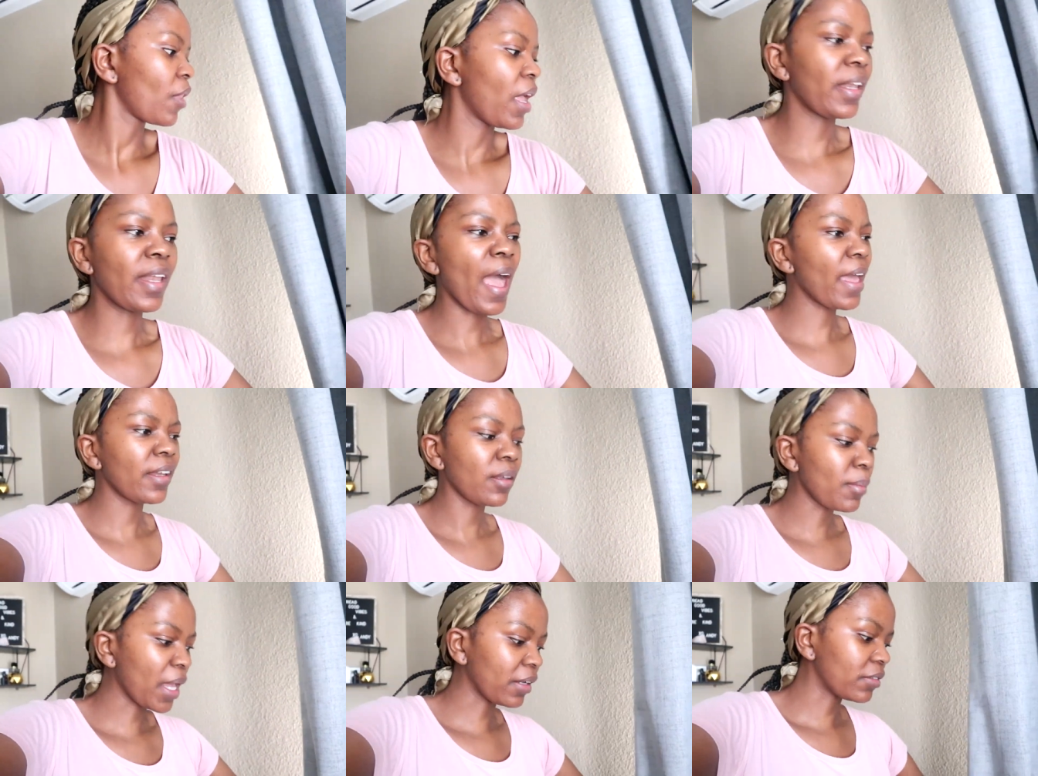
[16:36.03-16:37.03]
And
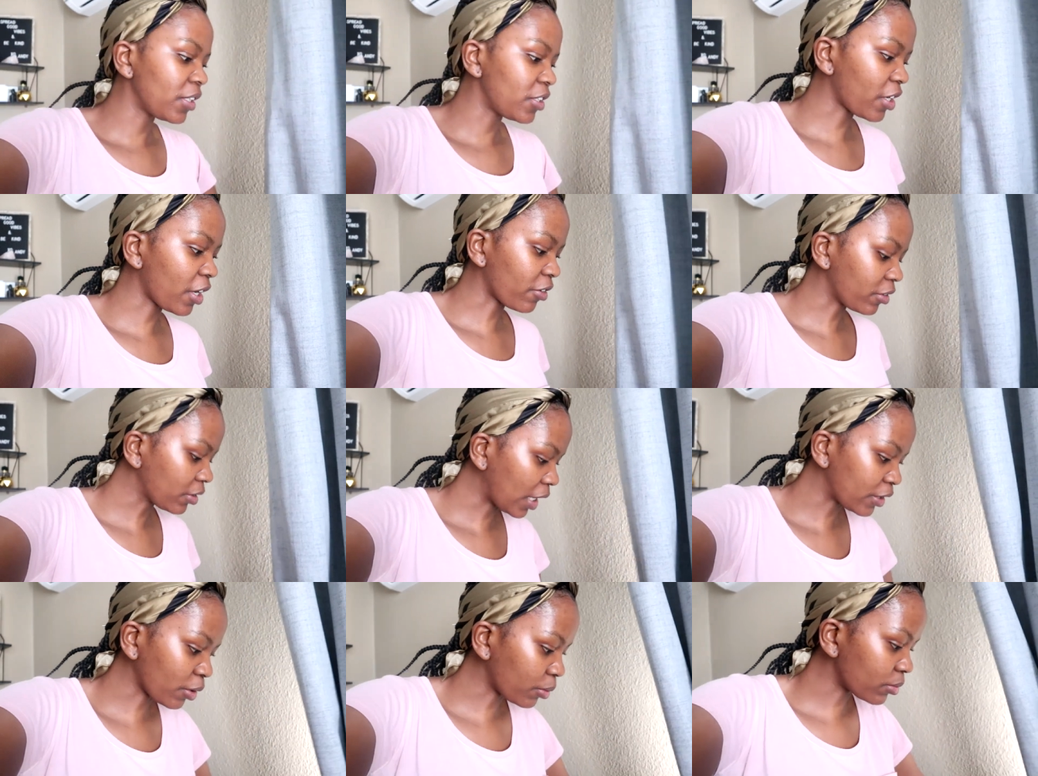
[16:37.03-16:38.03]
handymen in general. I
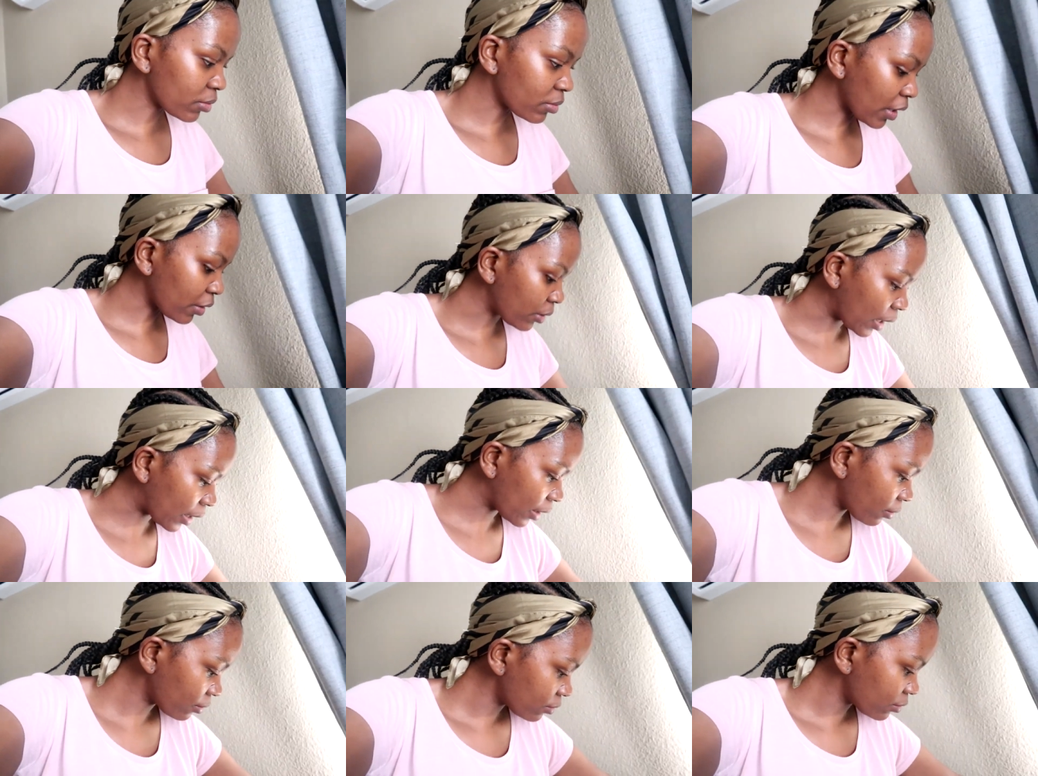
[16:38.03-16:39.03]
don't I don't get it.
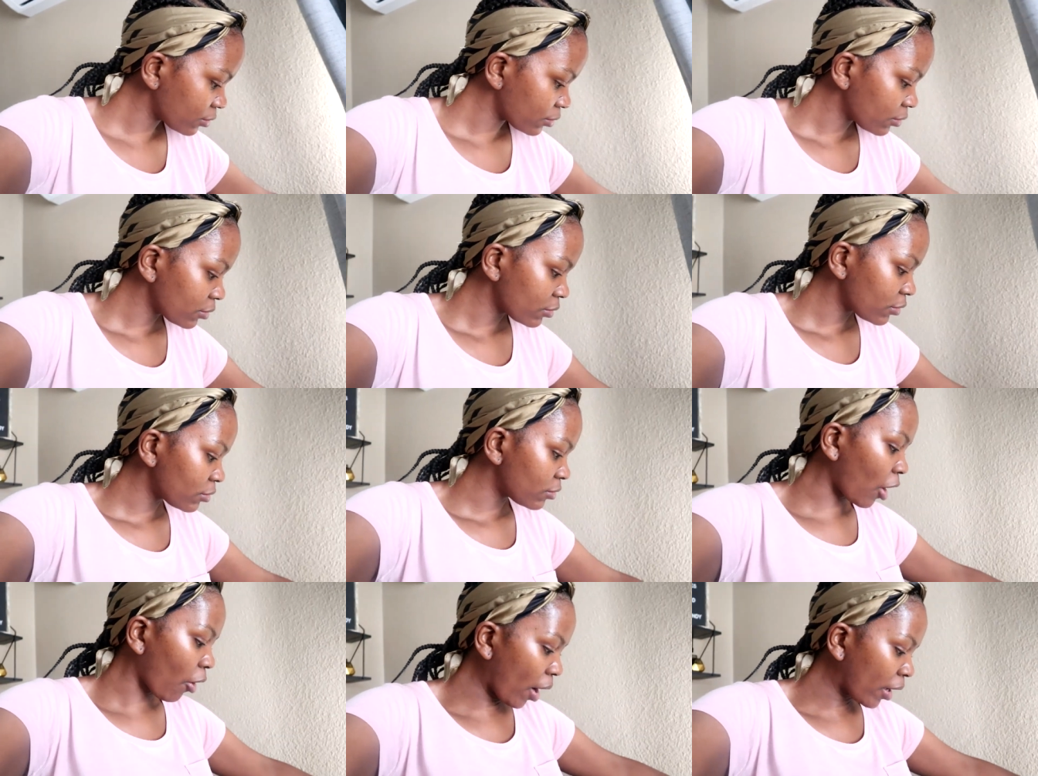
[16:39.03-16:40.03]

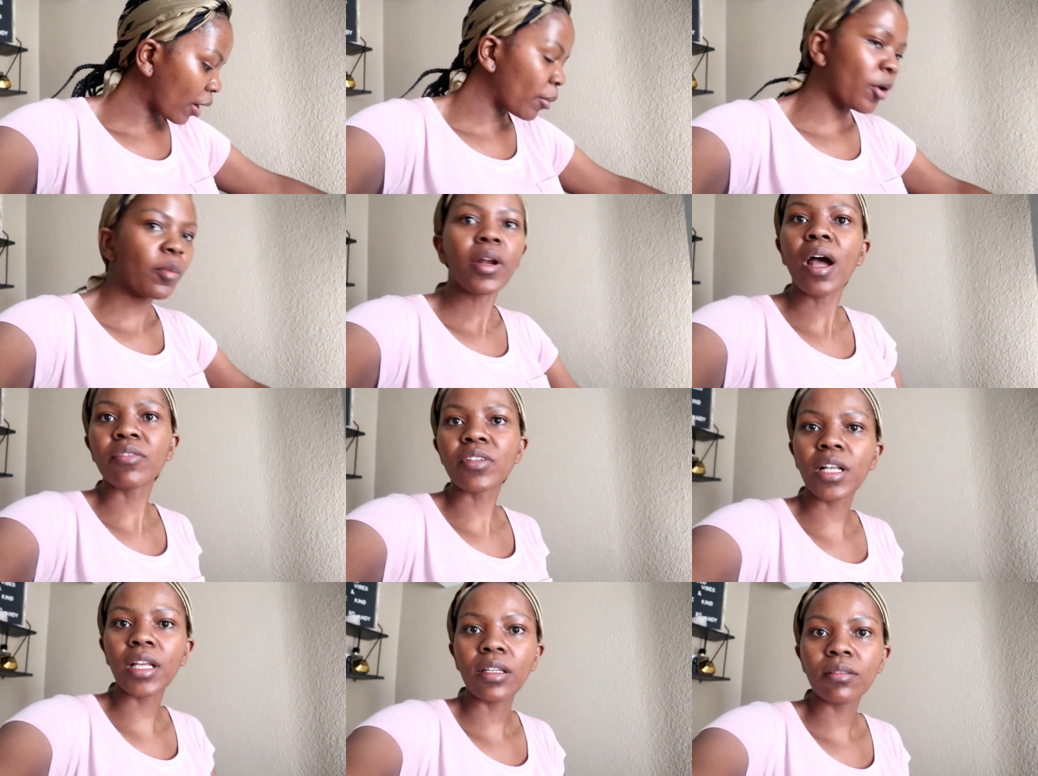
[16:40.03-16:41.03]
Now I come home and I have to
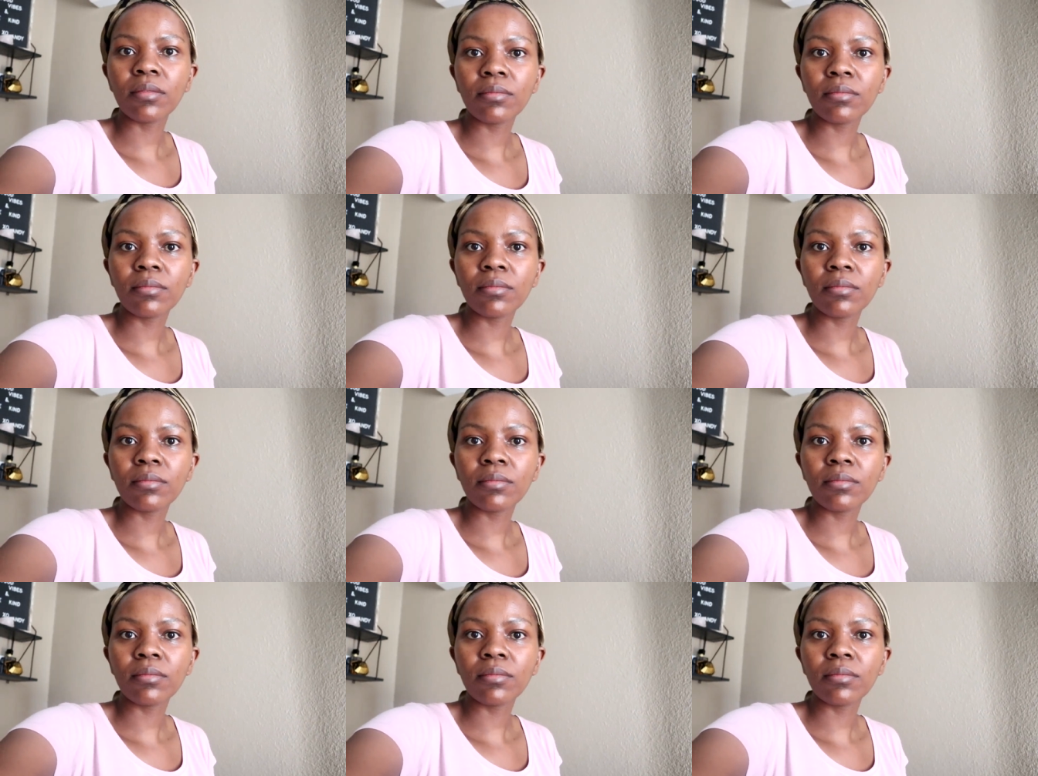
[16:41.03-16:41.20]
clean.